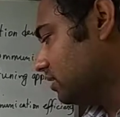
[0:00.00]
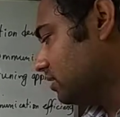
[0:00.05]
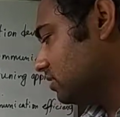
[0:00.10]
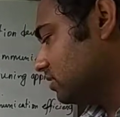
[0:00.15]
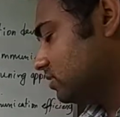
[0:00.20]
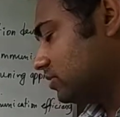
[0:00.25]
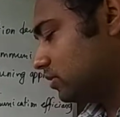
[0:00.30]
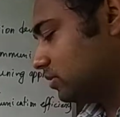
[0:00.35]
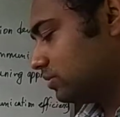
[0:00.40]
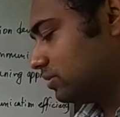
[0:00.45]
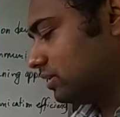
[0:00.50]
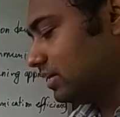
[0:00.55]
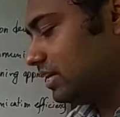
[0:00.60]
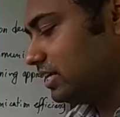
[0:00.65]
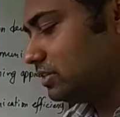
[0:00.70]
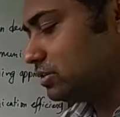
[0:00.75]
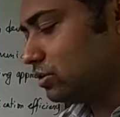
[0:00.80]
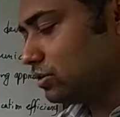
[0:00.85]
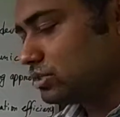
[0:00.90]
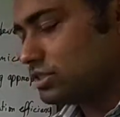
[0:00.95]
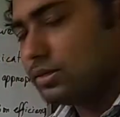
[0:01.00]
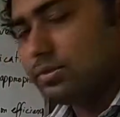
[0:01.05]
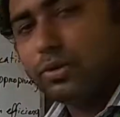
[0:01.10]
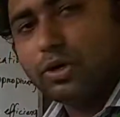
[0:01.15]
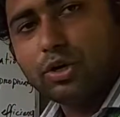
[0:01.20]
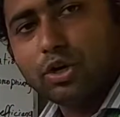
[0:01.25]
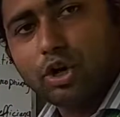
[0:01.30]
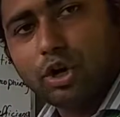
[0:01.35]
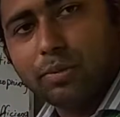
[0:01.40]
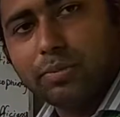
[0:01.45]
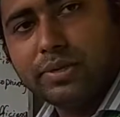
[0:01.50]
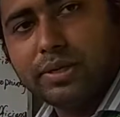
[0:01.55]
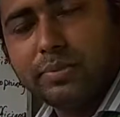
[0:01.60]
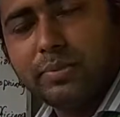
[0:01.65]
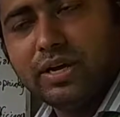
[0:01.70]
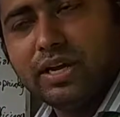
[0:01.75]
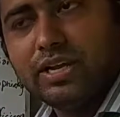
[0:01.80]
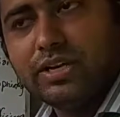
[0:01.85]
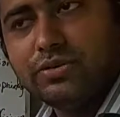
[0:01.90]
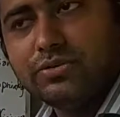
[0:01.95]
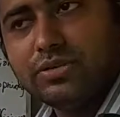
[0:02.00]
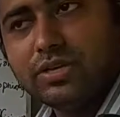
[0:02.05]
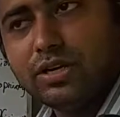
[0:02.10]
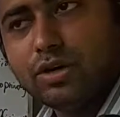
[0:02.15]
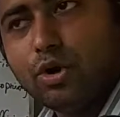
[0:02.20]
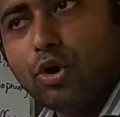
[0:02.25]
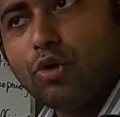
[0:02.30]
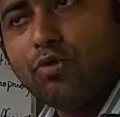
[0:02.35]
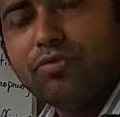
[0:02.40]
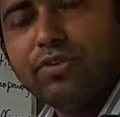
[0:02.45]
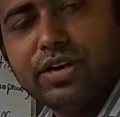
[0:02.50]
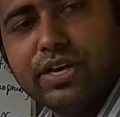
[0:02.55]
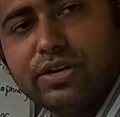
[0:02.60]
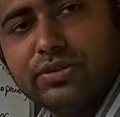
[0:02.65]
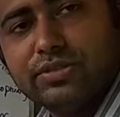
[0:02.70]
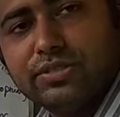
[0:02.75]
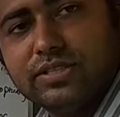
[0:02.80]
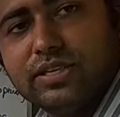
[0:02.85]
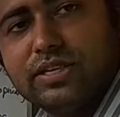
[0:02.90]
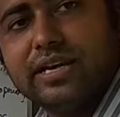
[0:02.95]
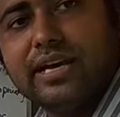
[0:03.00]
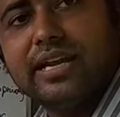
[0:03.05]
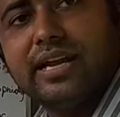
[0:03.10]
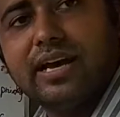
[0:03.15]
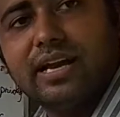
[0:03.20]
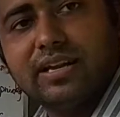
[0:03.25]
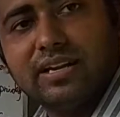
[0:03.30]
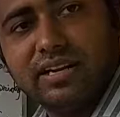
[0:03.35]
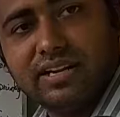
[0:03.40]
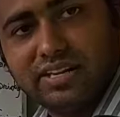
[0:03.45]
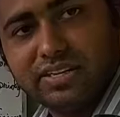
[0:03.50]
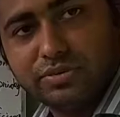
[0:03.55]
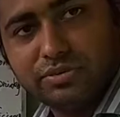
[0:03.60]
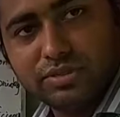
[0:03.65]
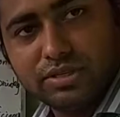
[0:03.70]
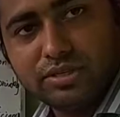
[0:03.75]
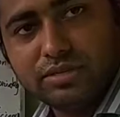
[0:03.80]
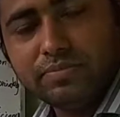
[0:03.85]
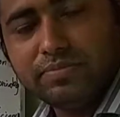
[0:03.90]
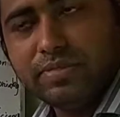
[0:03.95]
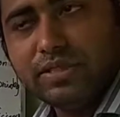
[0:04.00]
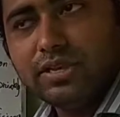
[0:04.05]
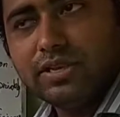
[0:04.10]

So he talks about optimal user, over user, and under user.